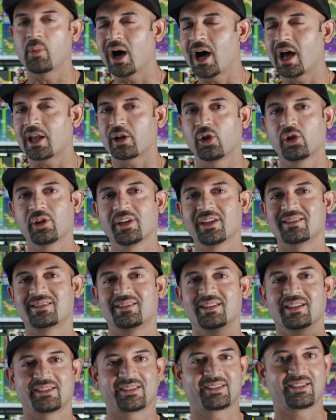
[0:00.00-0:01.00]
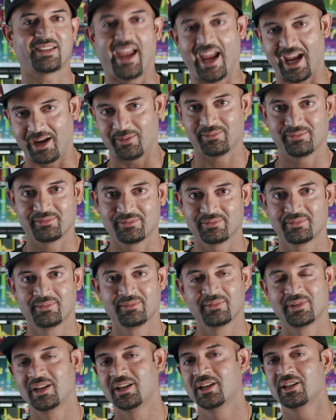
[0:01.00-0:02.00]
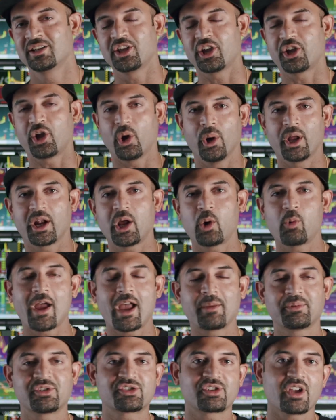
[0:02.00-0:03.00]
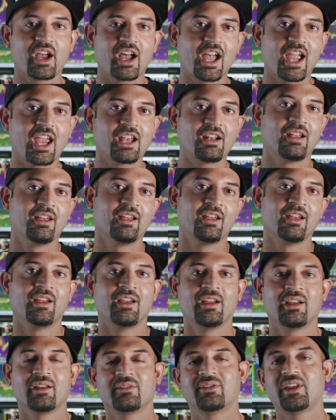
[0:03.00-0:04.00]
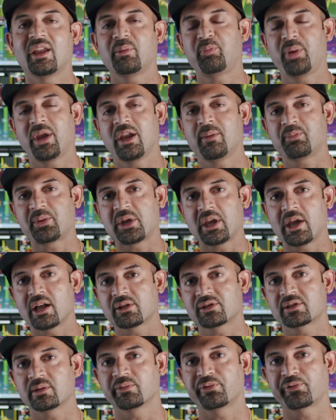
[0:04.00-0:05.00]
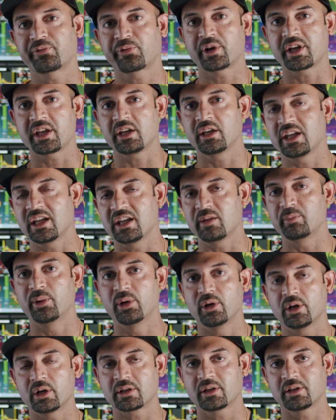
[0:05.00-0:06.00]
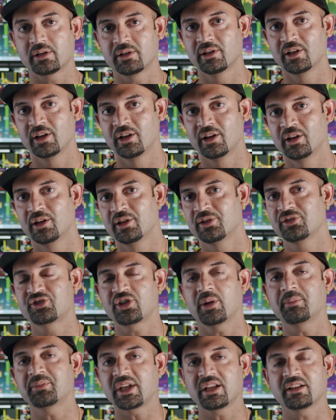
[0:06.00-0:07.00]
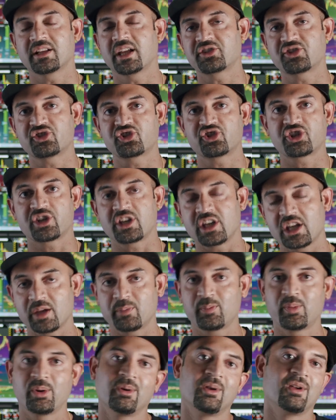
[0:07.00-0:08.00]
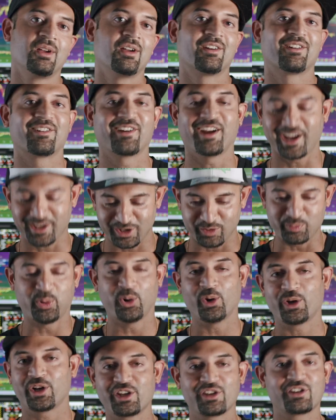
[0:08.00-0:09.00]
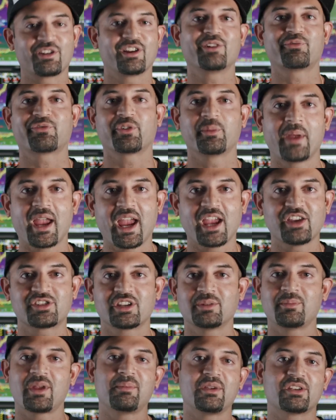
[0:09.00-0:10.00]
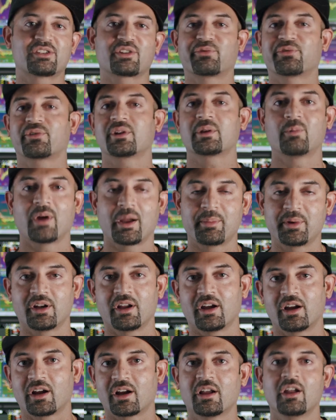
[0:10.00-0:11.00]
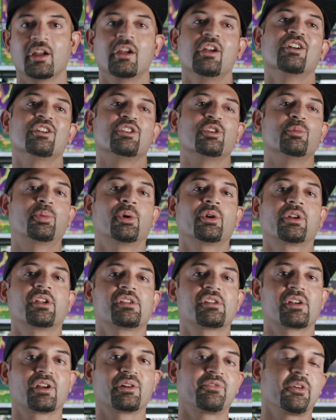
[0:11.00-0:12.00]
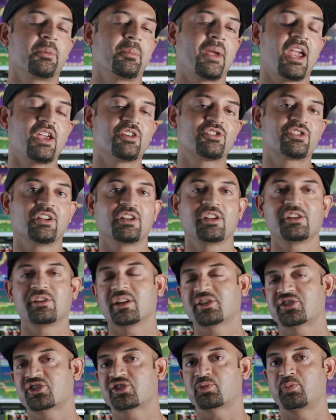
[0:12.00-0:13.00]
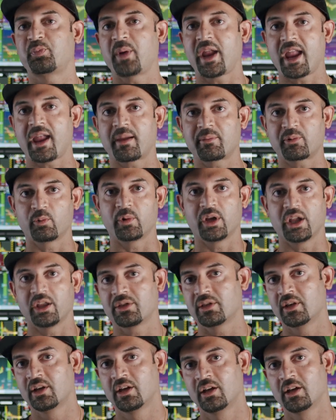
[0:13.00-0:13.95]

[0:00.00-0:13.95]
model is the same. You go on a website, they pimp you out some free ebook, something that's cheap, right? You put in your information, maybe it's a free webinar, you put in your information and you get spammed with